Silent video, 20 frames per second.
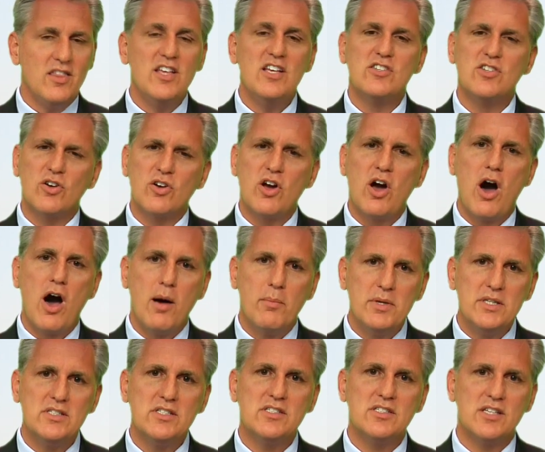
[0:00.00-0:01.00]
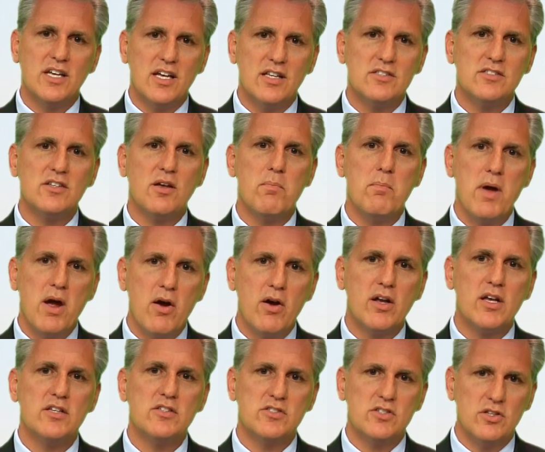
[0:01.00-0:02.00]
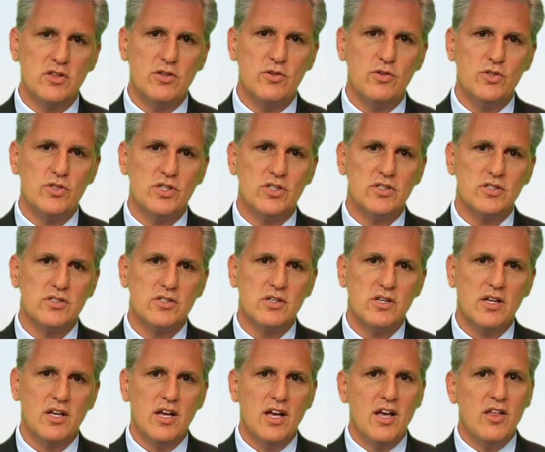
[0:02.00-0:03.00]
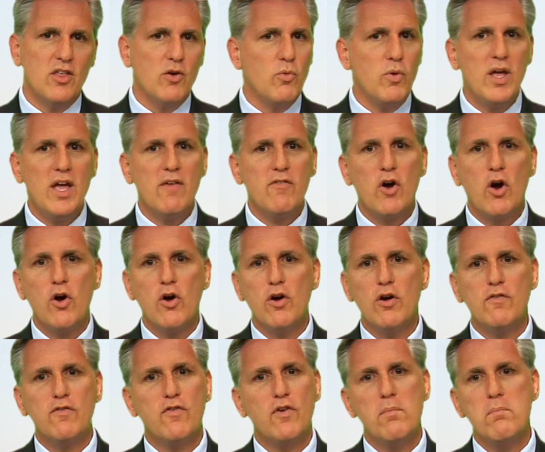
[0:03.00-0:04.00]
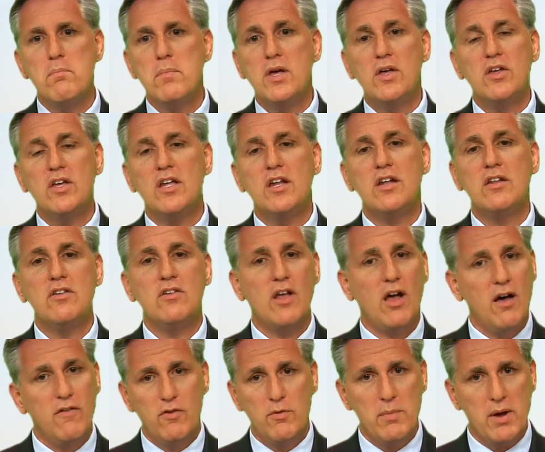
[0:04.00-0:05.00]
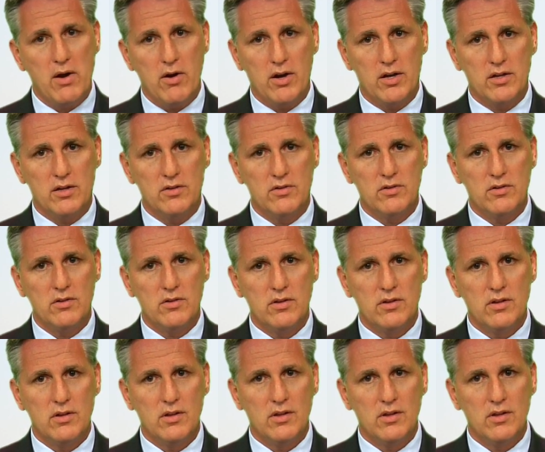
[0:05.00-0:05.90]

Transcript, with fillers: These are common sense American solutions that we have heard from millions of Americans.